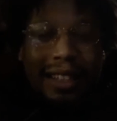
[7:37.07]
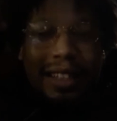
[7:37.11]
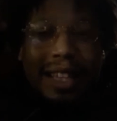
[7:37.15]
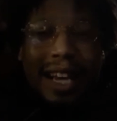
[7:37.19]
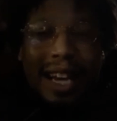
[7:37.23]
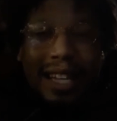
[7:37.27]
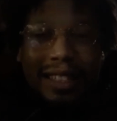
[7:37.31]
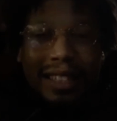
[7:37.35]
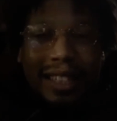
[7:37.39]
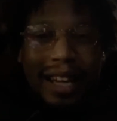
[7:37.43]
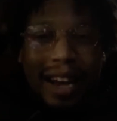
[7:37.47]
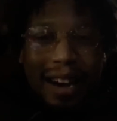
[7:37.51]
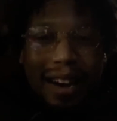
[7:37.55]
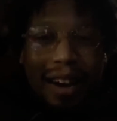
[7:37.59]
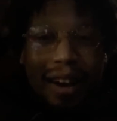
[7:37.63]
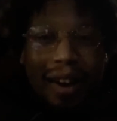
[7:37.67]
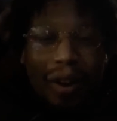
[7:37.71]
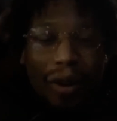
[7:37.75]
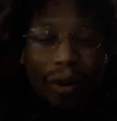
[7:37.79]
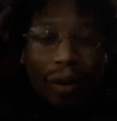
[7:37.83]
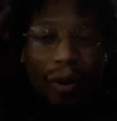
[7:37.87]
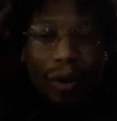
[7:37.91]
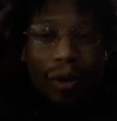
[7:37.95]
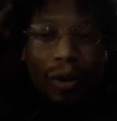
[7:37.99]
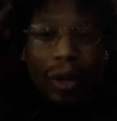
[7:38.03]
That's not
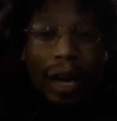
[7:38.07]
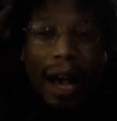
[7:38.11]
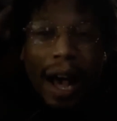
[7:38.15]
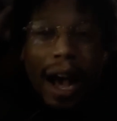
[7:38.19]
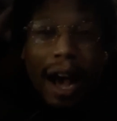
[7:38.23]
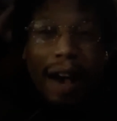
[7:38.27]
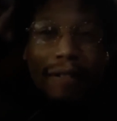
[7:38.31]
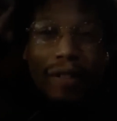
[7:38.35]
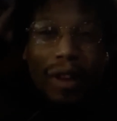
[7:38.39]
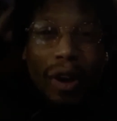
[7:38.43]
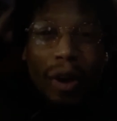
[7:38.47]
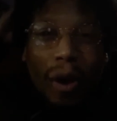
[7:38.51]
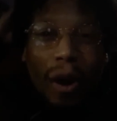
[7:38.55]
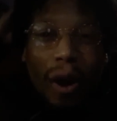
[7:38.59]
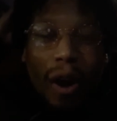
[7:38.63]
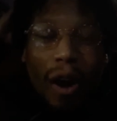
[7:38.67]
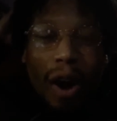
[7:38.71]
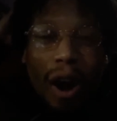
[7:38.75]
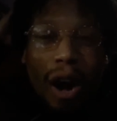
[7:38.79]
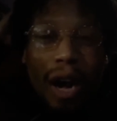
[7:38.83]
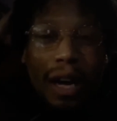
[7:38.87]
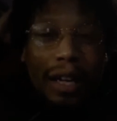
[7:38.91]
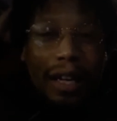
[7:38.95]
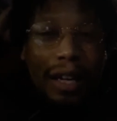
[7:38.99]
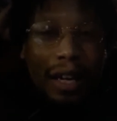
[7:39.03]
cool to have your
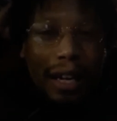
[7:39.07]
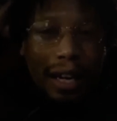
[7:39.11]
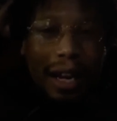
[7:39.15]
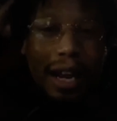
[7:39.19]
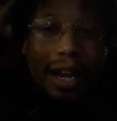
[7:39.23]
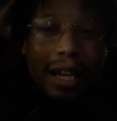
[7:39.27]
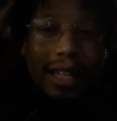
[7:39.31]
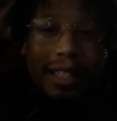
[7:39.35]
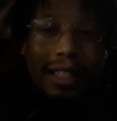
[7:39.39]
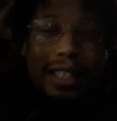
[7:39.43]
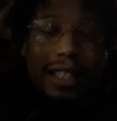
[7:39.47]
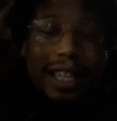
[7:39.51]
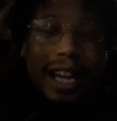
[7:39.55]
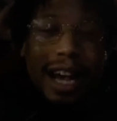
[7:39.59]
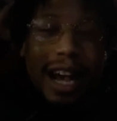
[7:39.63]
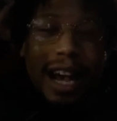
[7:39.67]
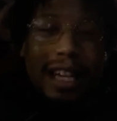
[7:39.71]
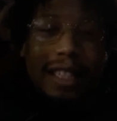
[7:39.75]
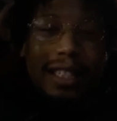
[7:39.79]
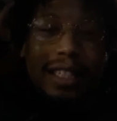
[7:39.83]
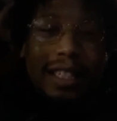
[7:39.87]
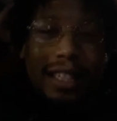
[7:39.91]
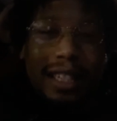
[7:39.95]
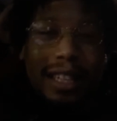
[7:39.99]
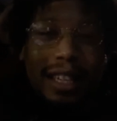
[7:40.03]
heart looking like it's
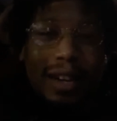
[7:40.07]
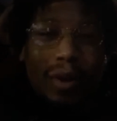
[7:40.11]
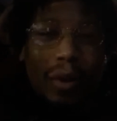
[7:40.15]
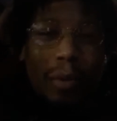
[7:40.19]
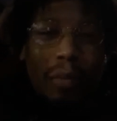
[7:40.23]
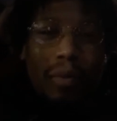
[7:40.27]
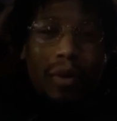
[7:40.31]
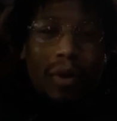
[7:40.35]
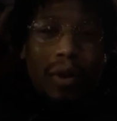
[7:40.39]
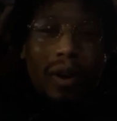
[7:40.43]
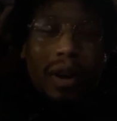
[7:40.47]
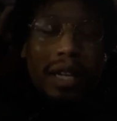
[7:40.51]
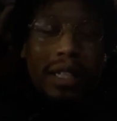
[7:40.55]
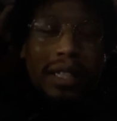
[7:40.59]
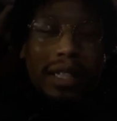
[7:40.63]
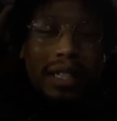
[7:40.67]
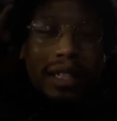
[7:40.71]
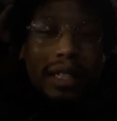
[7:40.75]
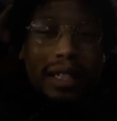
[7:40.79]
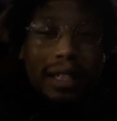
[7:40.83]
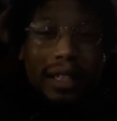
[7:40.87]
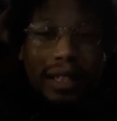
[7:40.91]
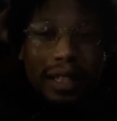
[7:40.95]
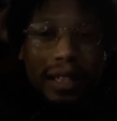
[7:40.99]
toxic or poison.